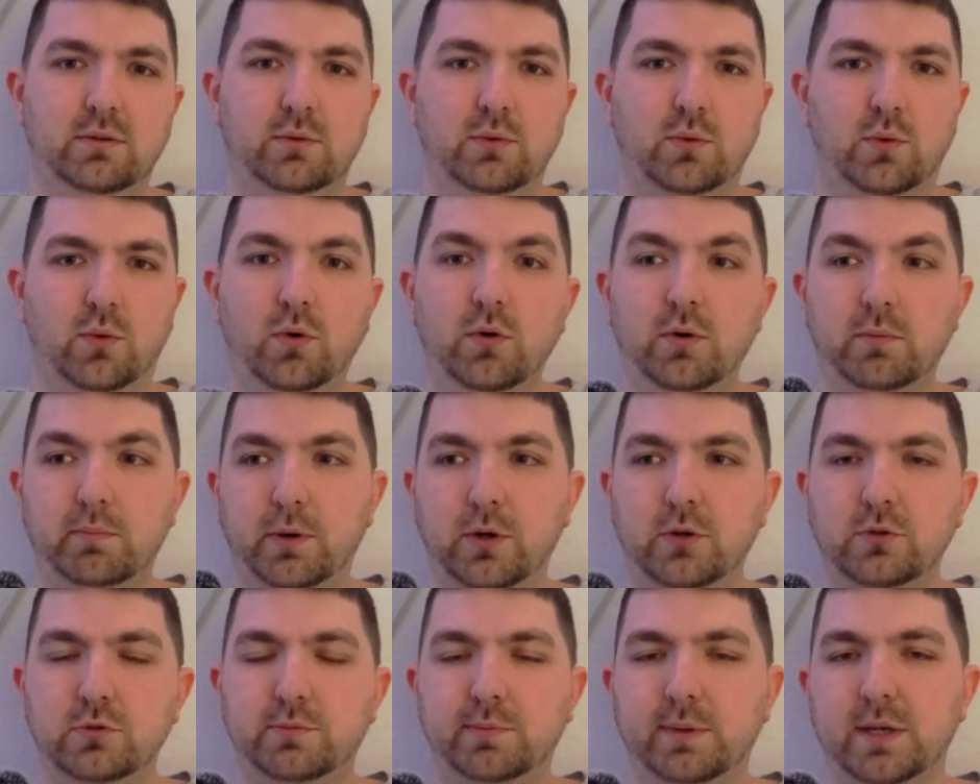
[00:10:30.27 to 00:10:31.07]
Or
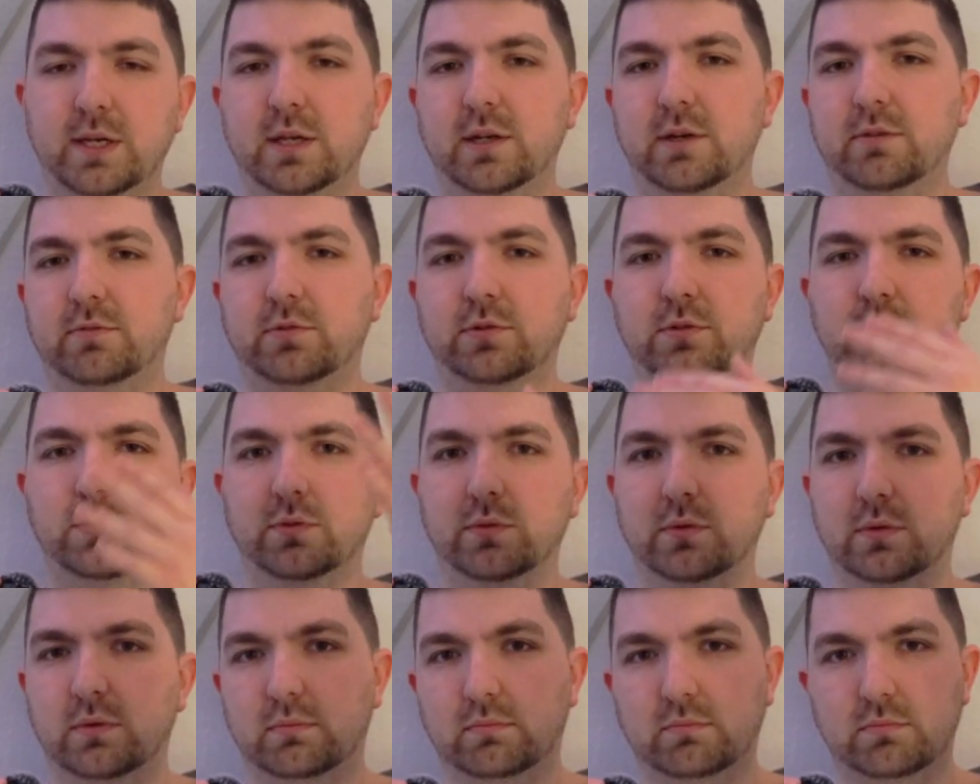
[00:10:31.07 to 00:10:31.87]
postpaid if you're
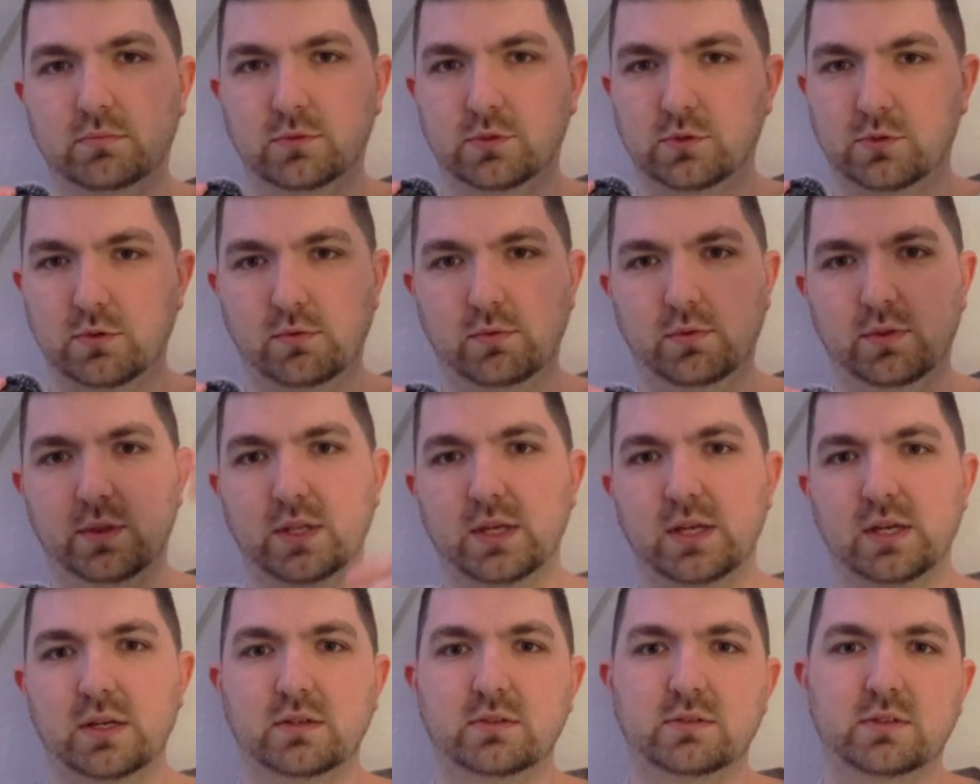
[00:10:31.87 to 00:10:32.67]
doing certain
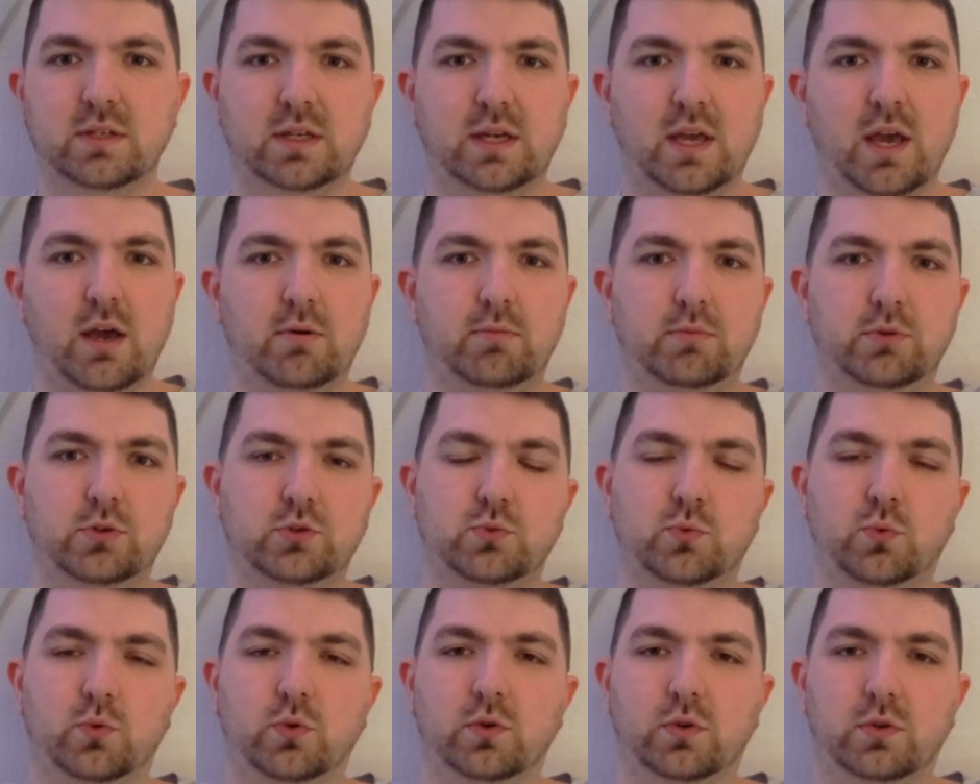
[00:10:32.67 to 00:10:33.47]
things like how much
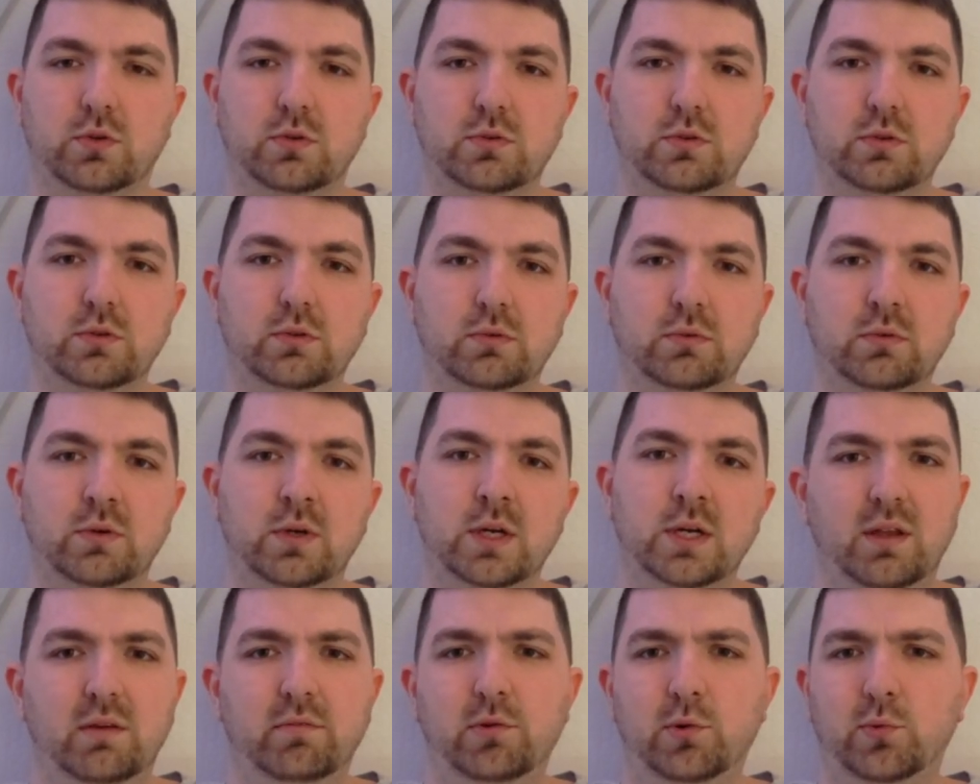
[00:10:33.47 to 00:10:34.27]
work you do.
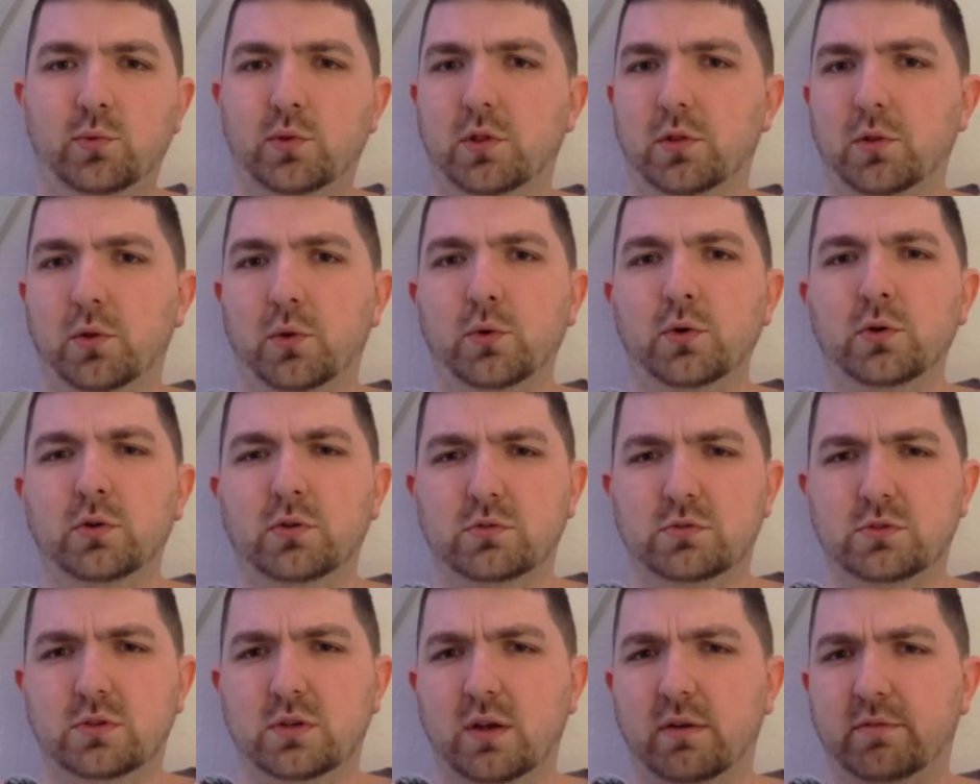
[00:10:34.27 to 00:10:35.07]
Even with
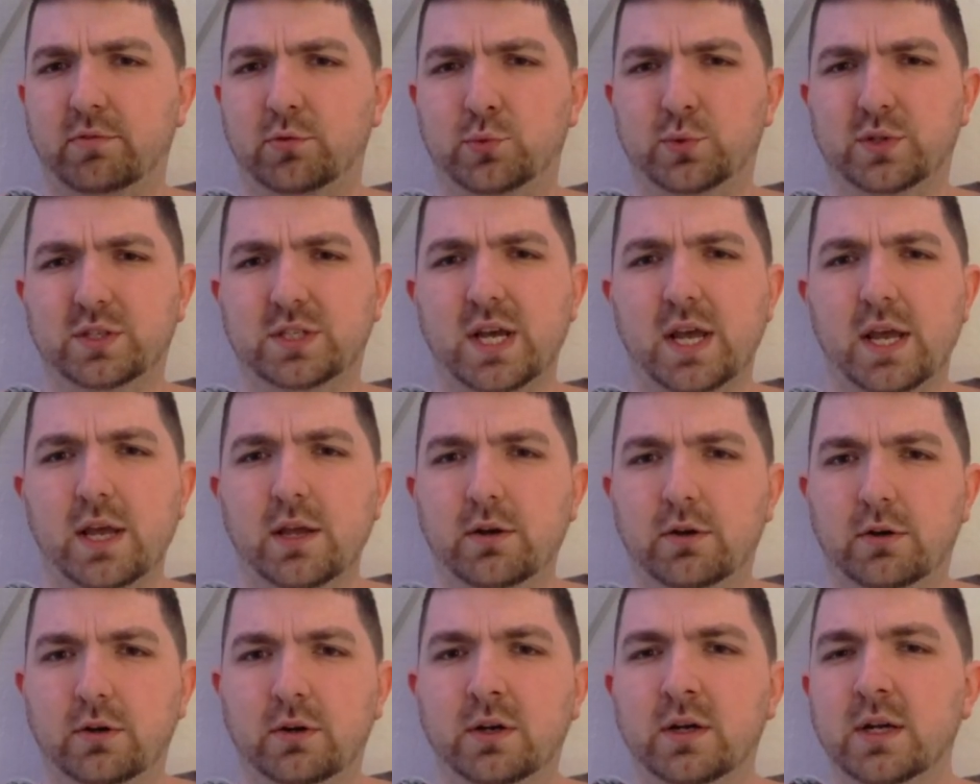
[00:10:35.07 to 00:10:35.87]
lawyers, you have a
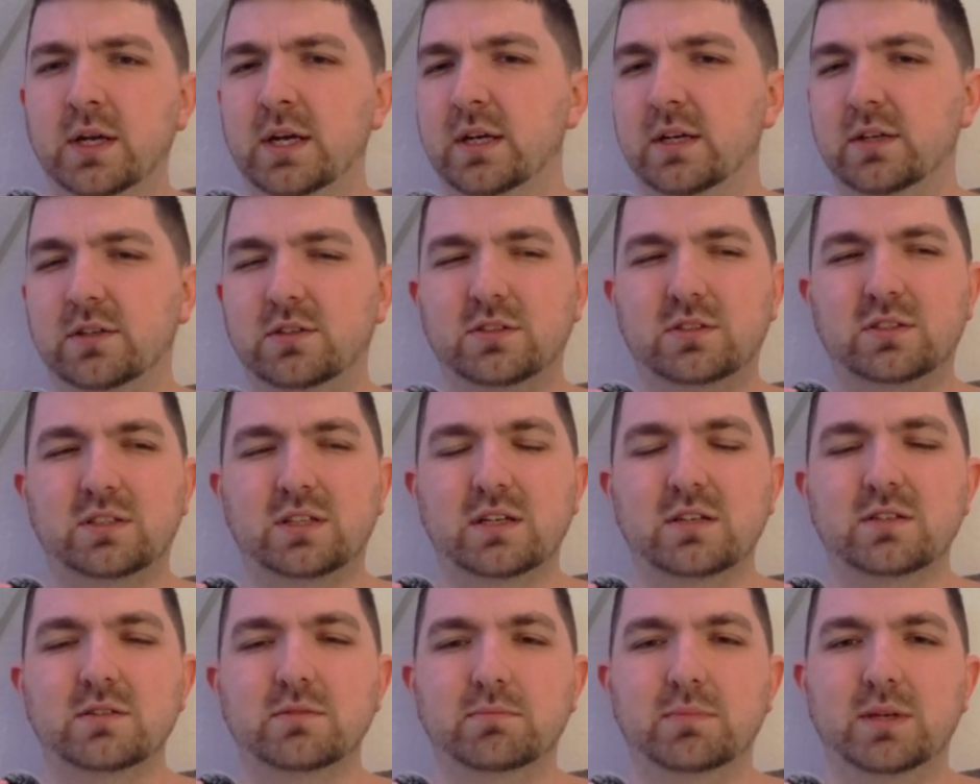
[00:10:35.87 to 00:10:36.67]
retainer. It just
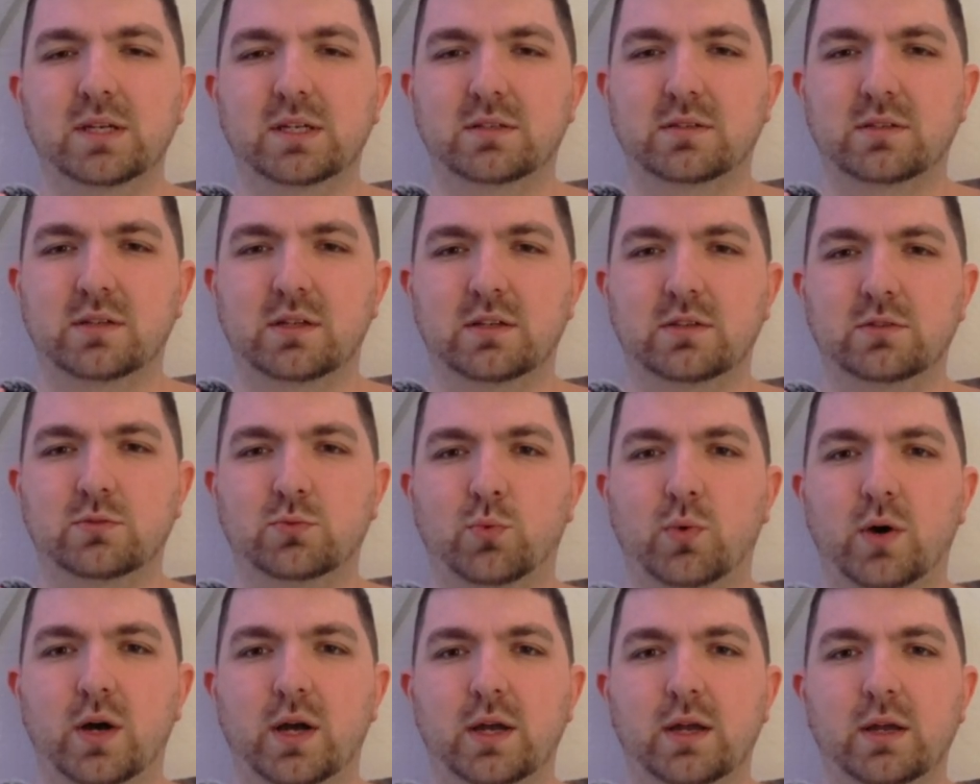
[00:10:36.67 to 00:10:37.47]
doesn't make sense
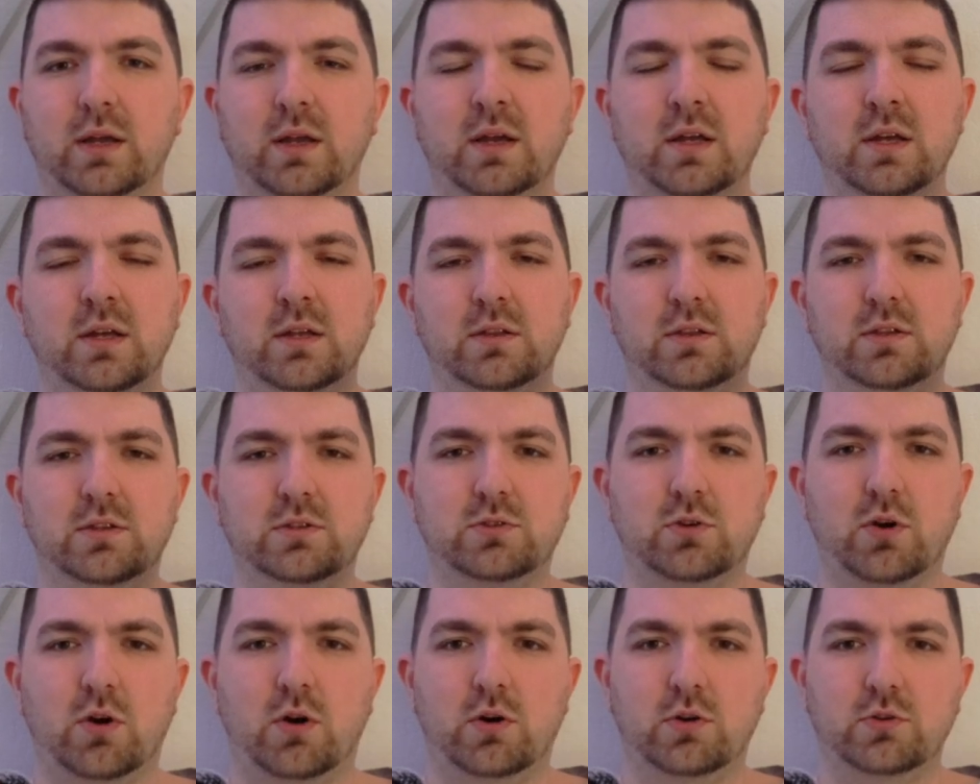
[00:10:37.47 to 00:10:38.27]
why these
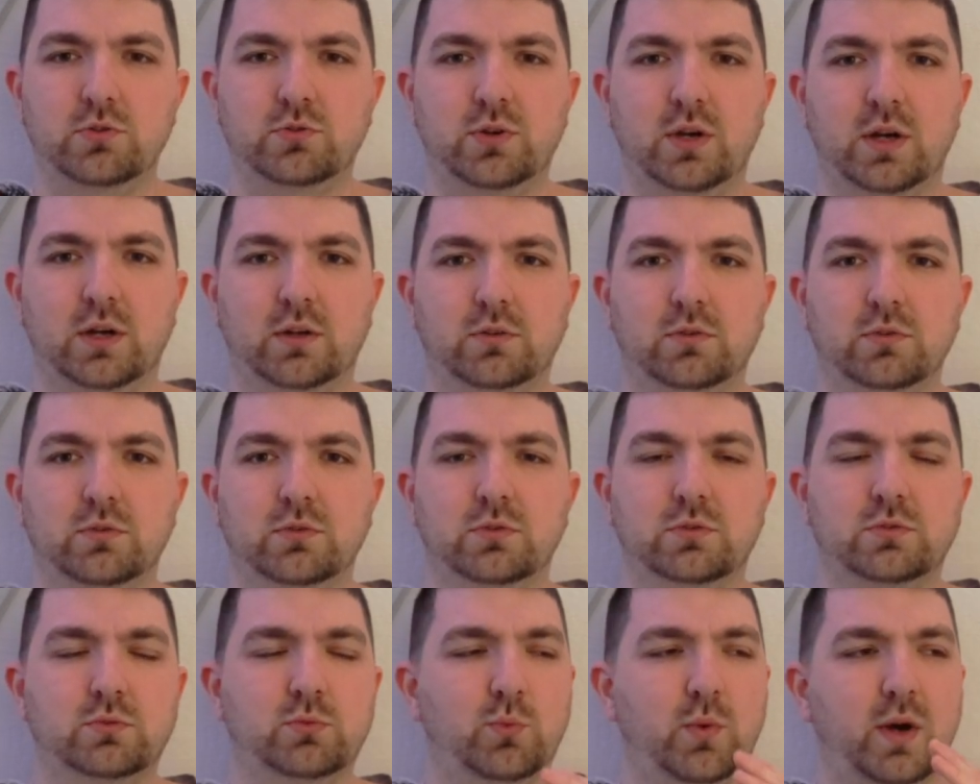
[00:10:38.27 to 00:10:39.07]

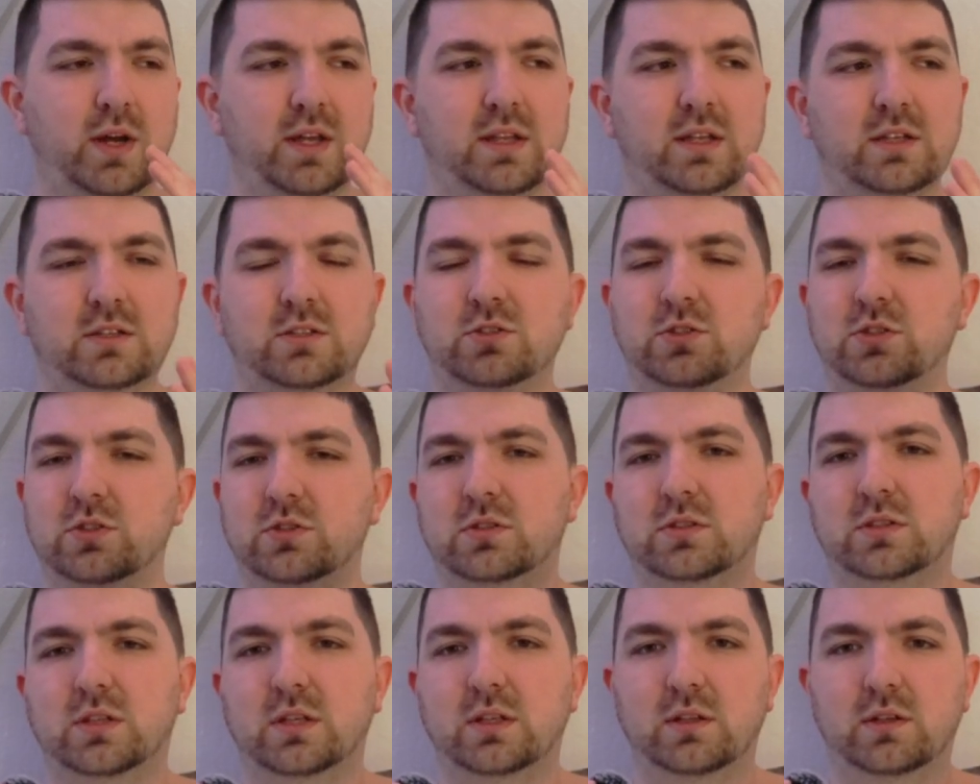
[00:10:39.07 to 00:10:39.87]
contractors, why that's
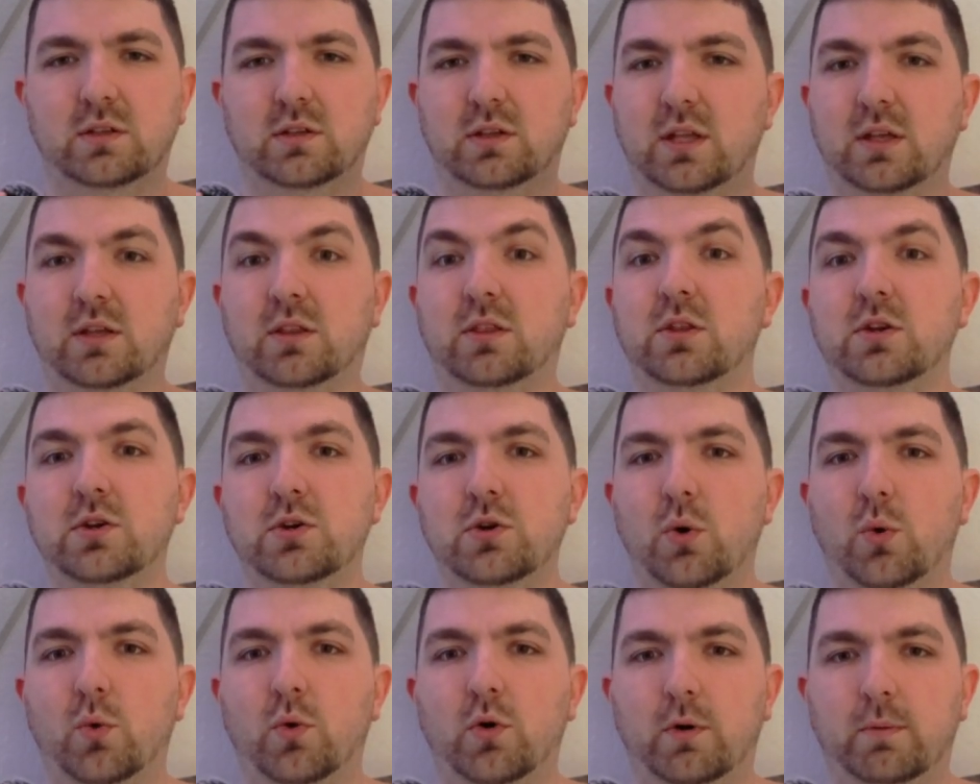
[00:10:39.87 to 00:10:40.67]
just like the
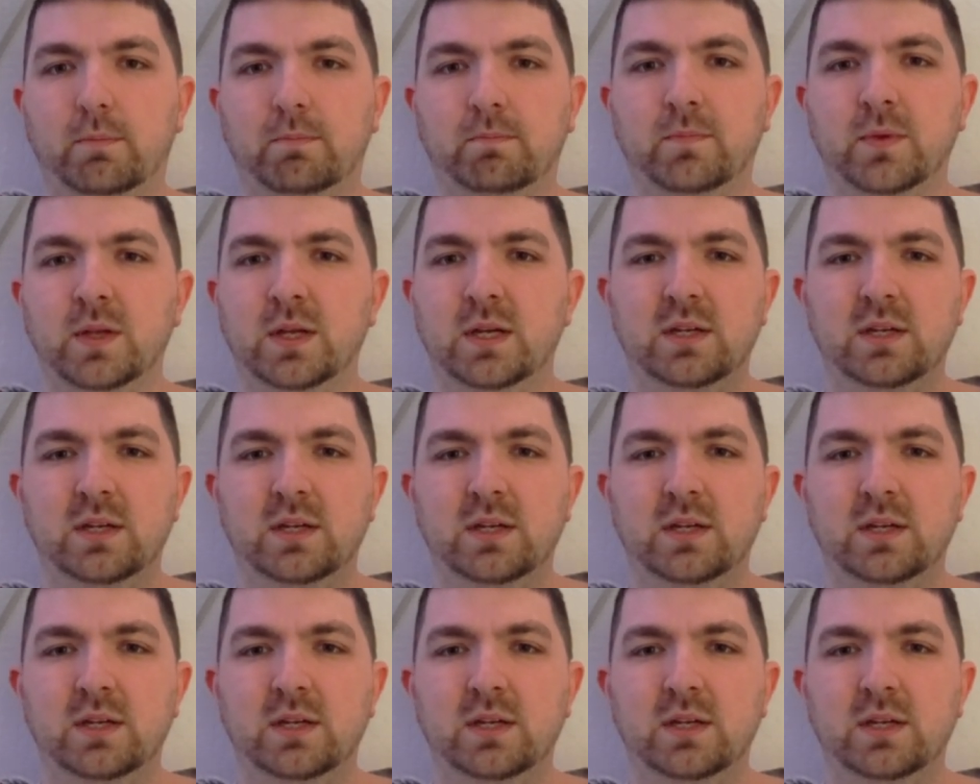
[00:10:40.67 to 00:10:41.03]
norm.